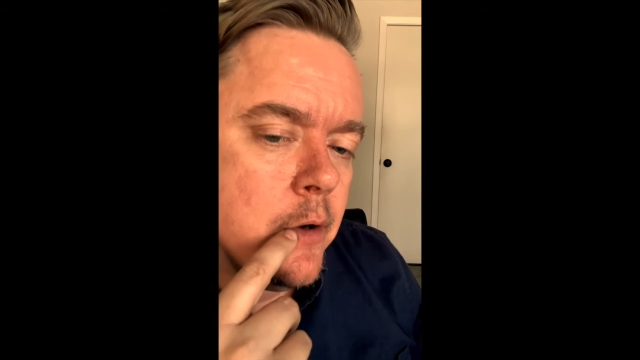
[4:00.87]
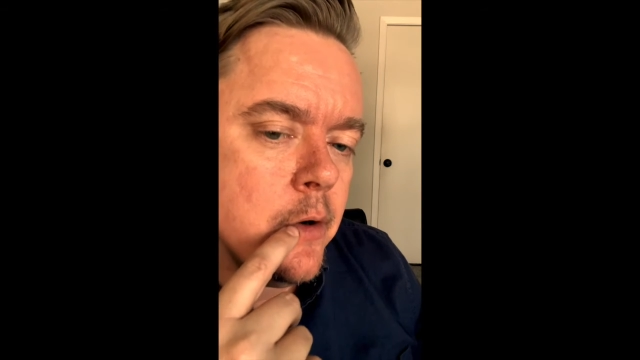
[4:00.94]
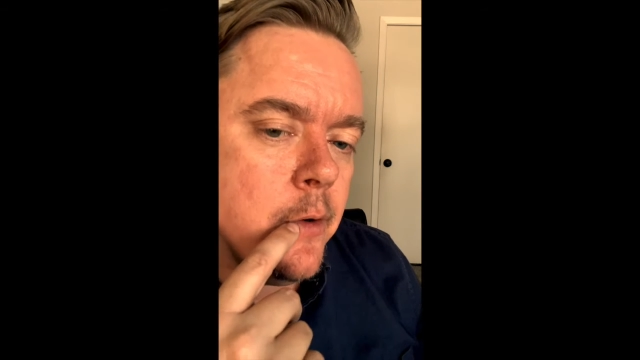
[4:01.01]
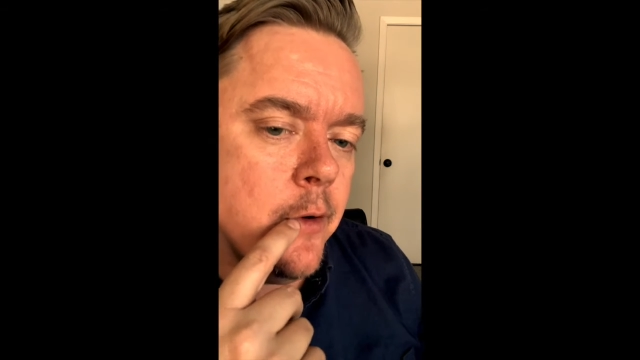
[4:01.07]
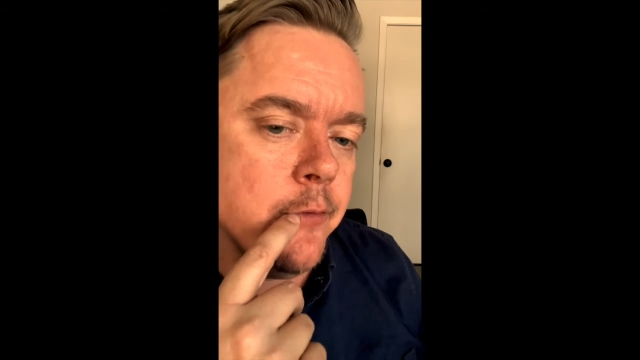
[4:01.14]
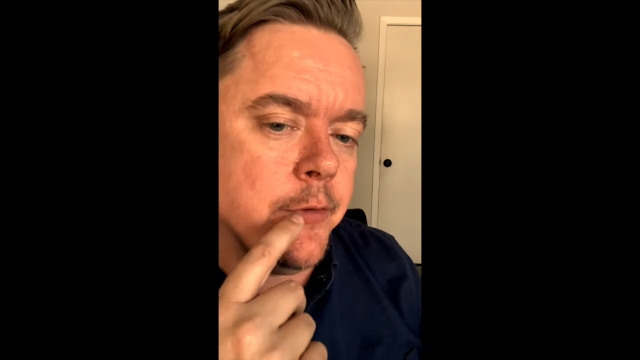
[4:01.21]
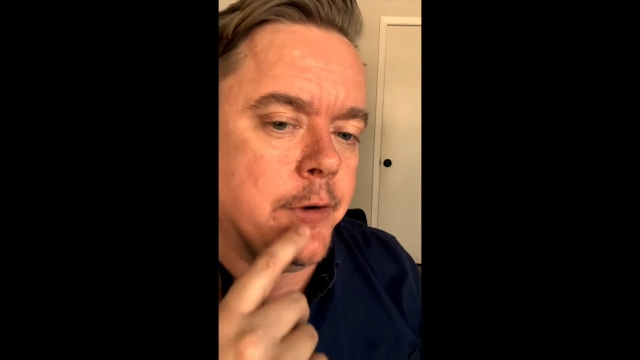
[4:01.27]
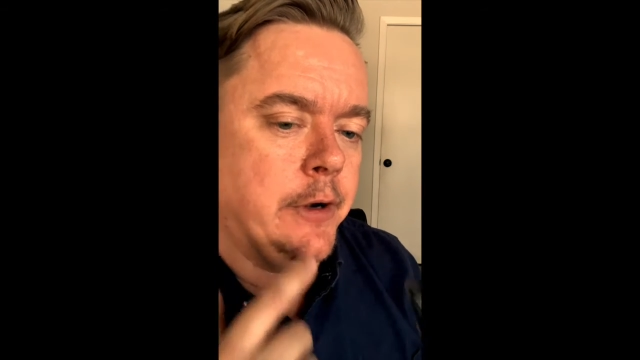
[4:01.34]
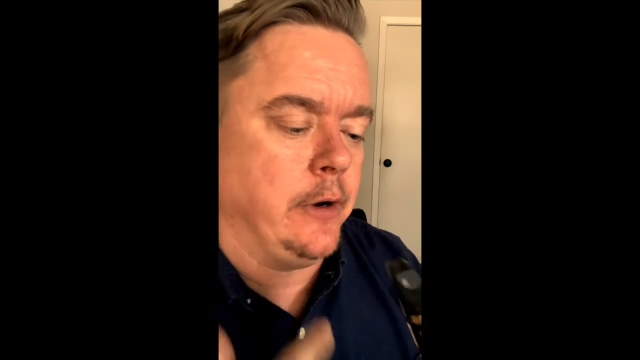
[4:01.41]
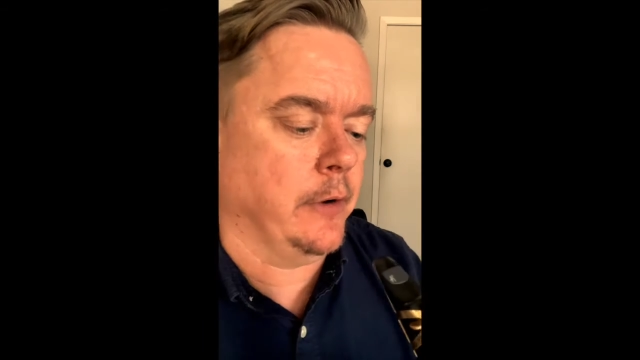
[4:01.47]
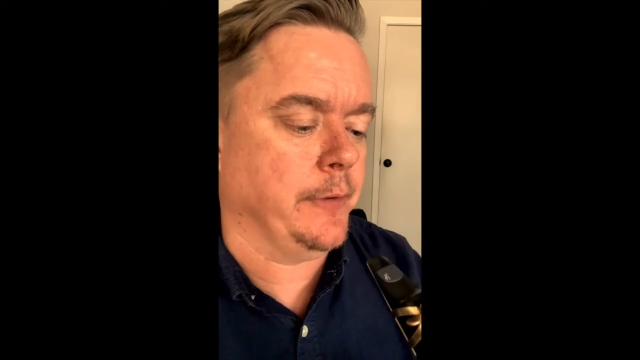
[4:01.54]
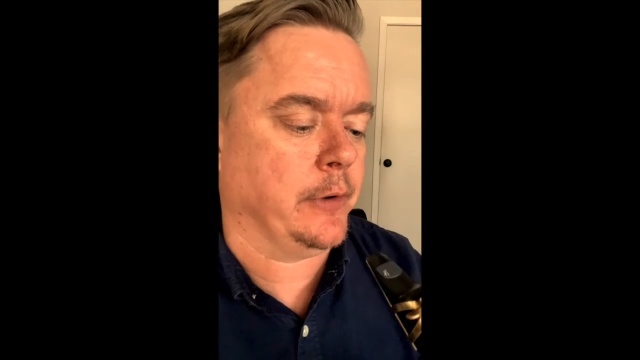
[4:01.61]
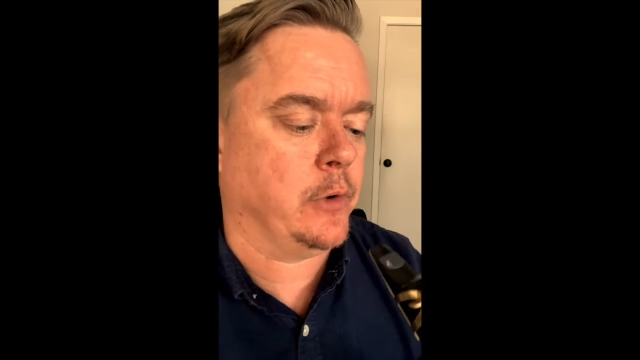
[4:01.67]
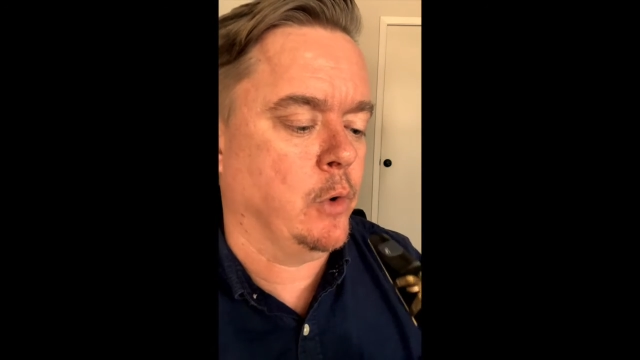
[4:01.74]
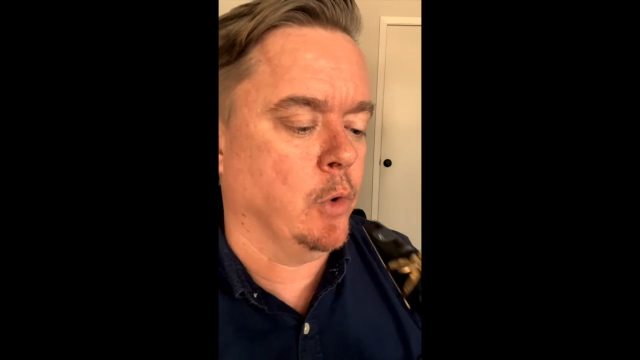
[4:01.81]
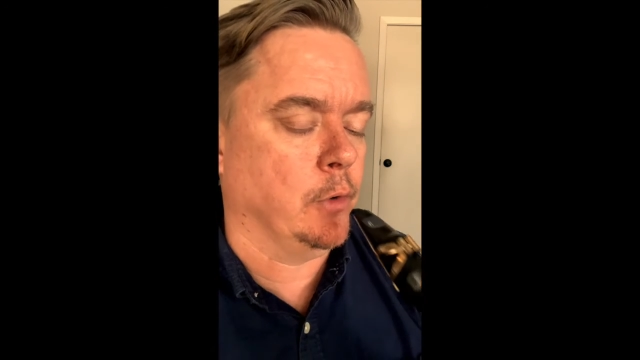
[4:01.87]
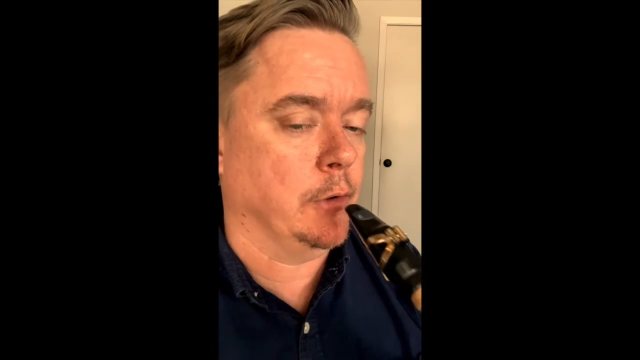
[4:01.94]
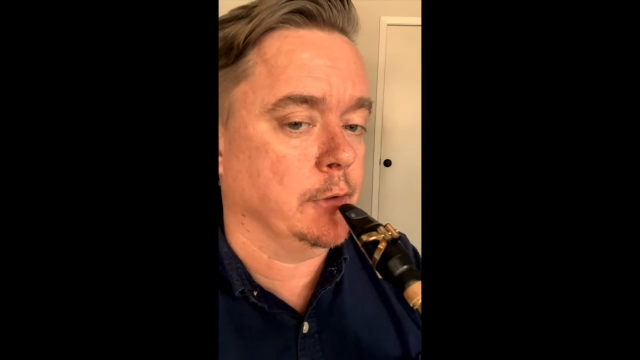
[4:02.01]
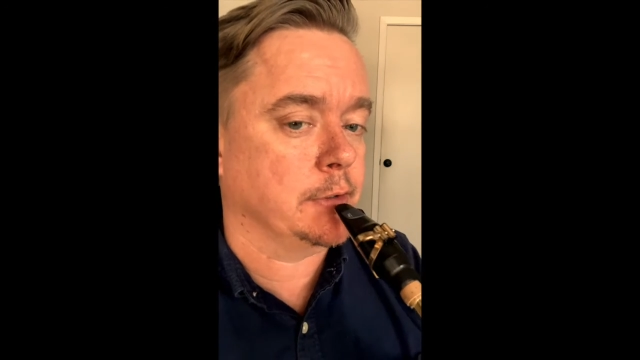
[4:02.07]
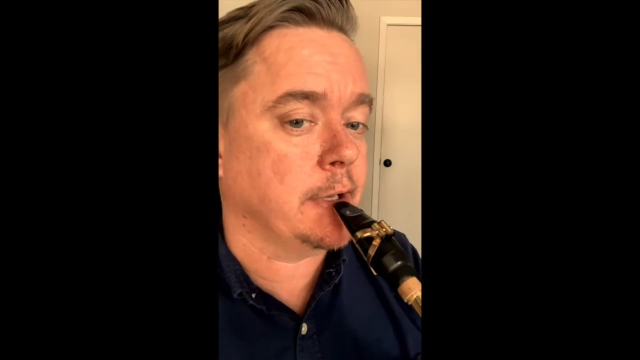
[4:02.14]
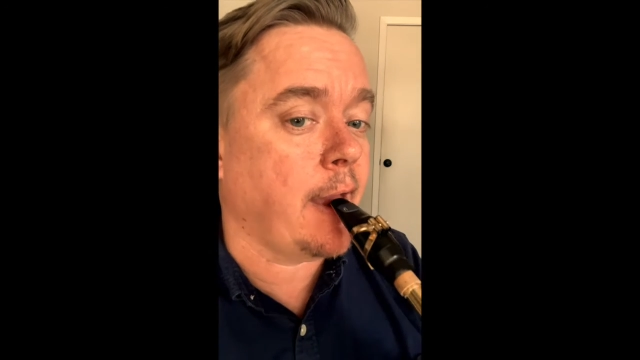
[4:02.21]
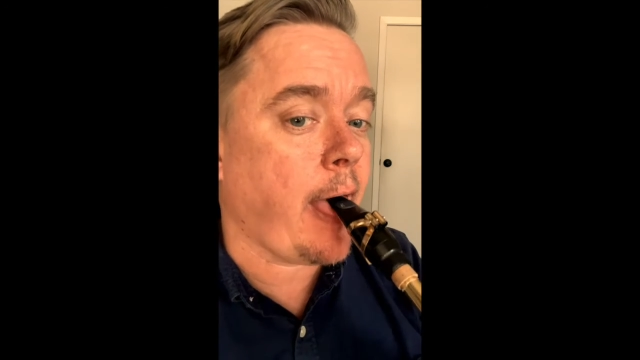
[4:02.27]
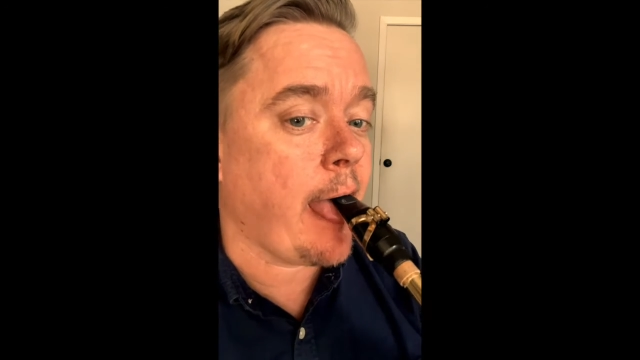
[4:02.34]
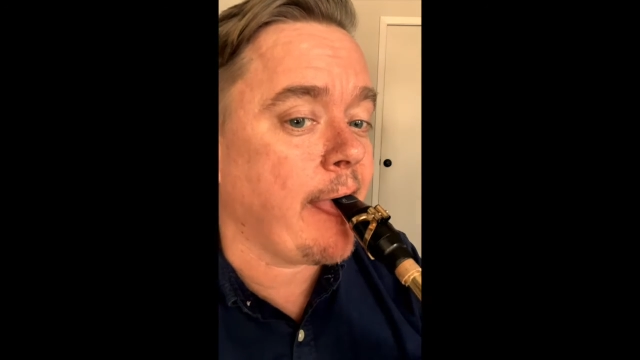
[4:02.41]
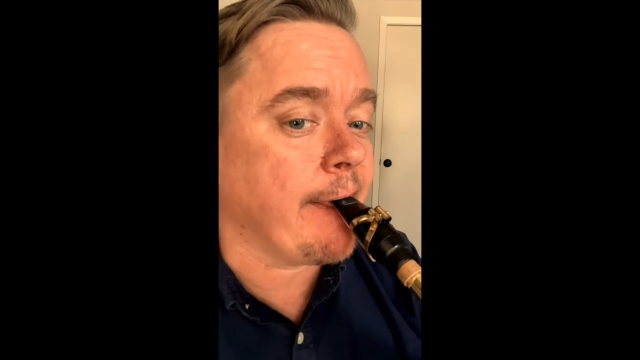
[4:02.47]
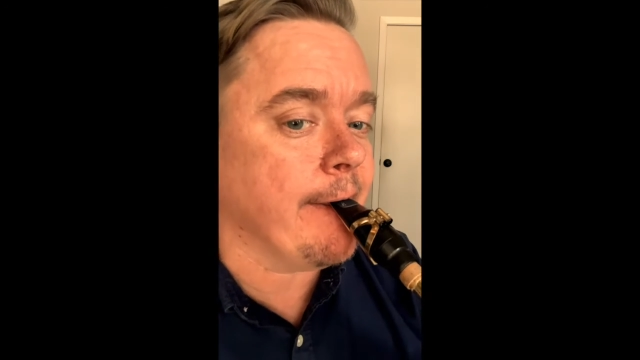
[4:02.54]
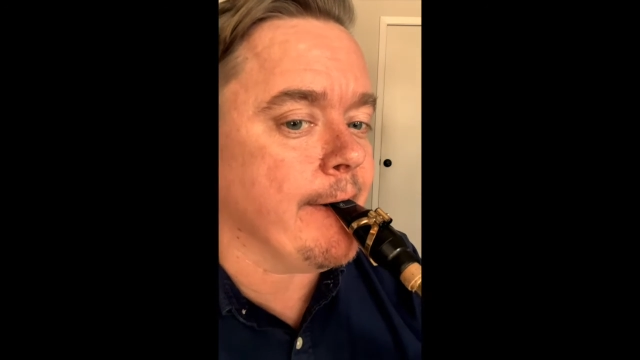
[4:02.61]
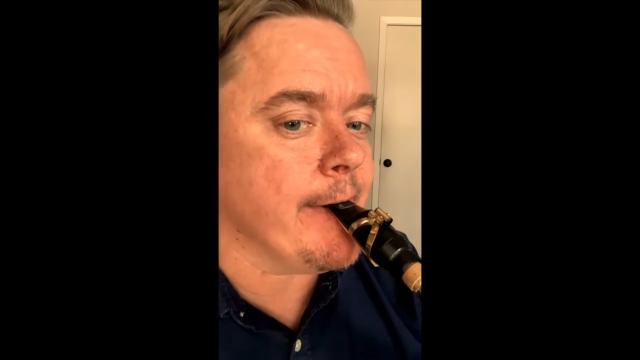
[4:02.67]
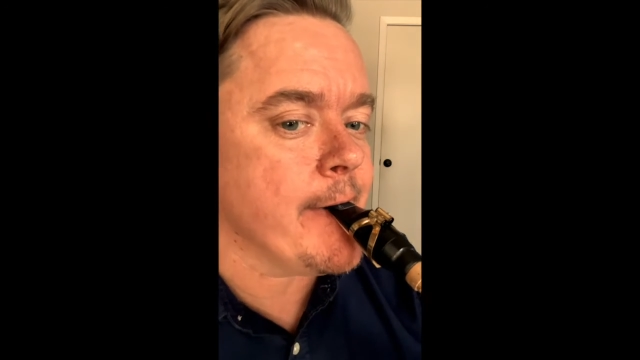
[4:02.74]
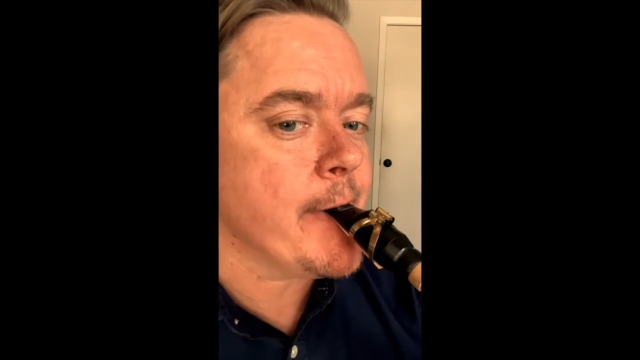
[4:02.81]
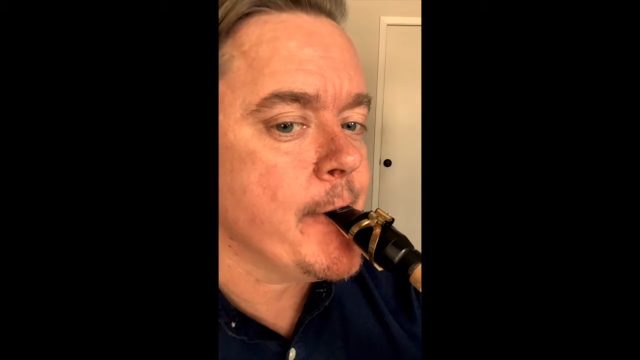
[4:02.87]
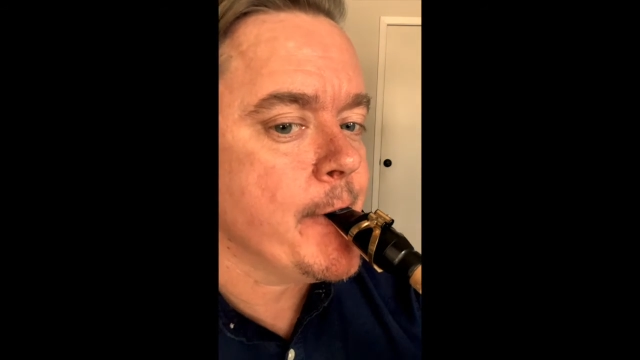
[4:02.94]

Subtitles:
over here on the corners, okay?